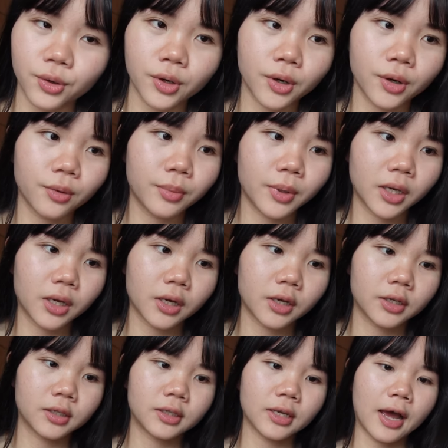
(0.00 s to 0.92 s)
you know,
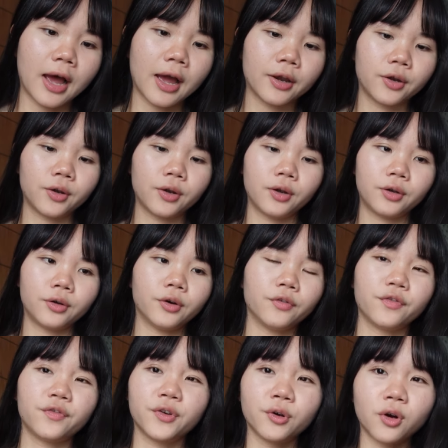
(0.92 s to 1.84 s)
because I
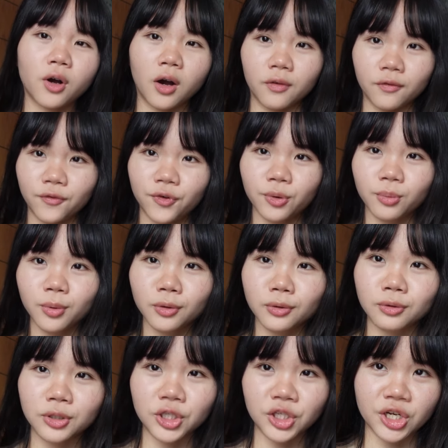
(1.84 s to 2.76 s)
don't feel comfortable
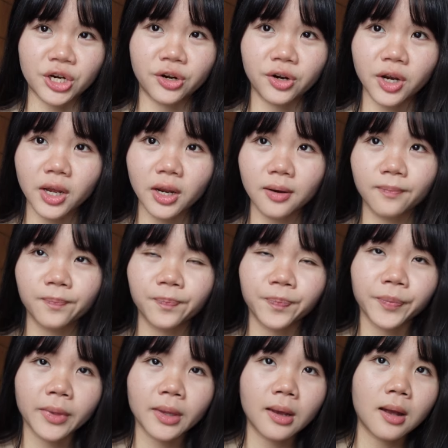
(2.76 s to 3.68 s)
to share it.
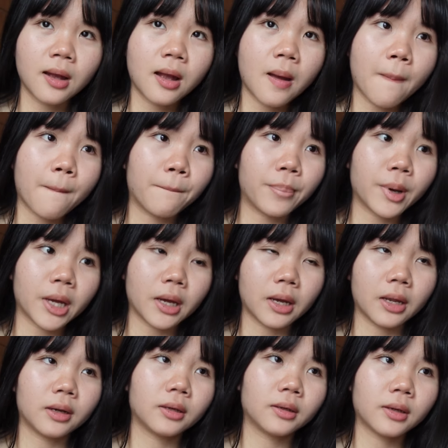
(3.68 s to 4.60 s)

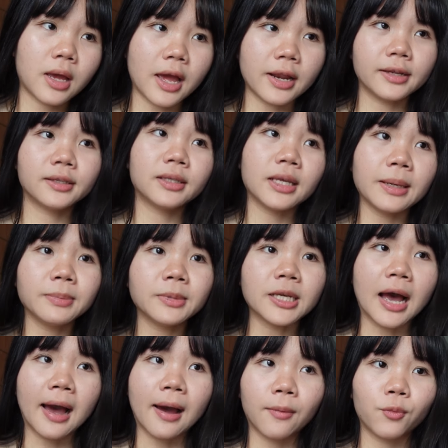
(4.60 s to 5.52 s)
But at the same
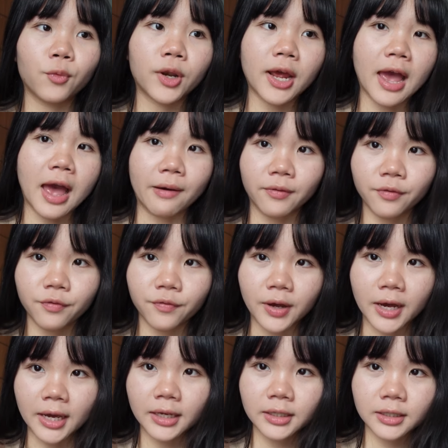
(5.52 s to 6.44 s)
time, when I have a
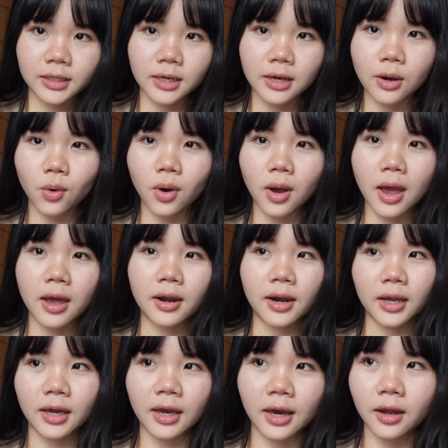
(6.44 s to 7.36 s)
fight
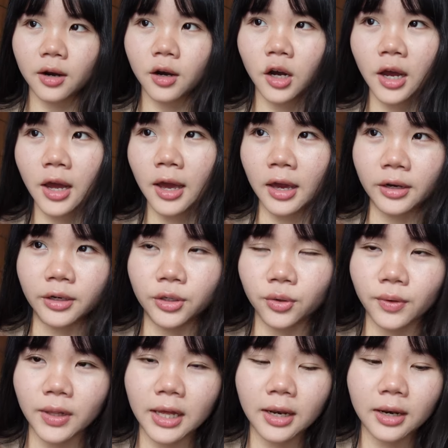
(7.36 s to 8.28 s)
and I can't
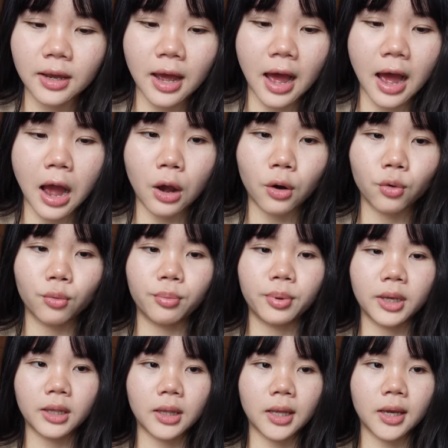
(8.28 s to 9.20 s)
handle it, I'll
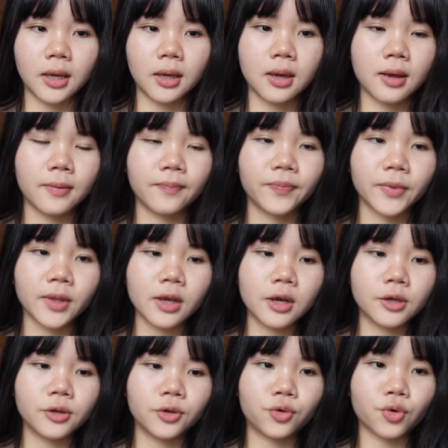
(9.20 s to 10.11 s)
be like
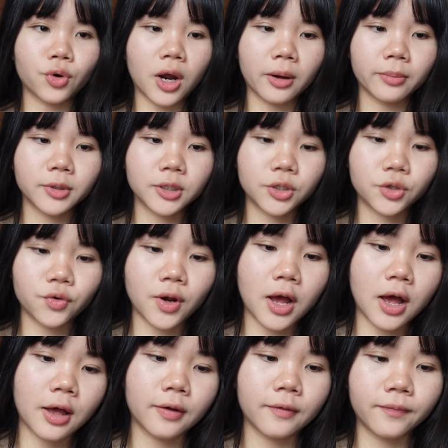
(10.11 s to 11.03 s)
drama
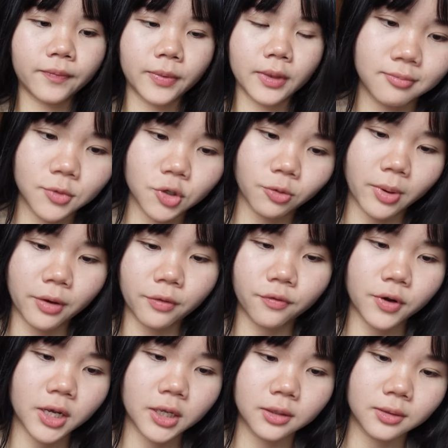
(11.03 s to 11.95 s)
to my
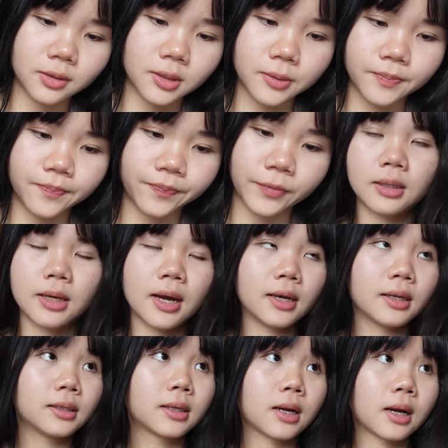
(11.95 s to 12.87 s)
friends.
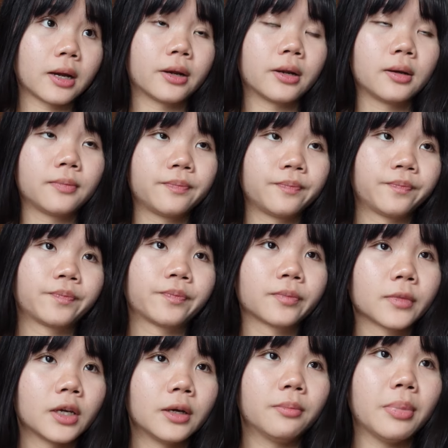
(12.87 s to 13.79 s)
That is kind of
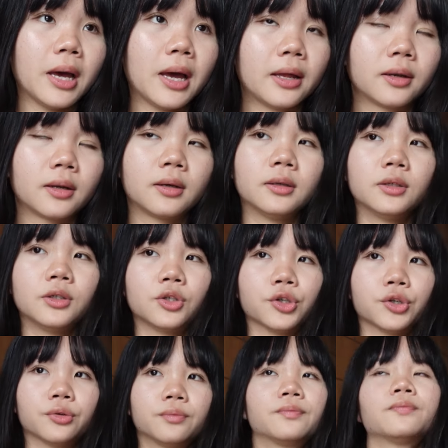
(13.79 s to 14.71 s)
bad.
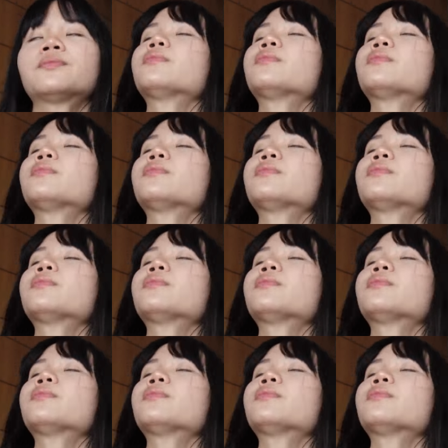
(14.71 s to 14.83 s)
So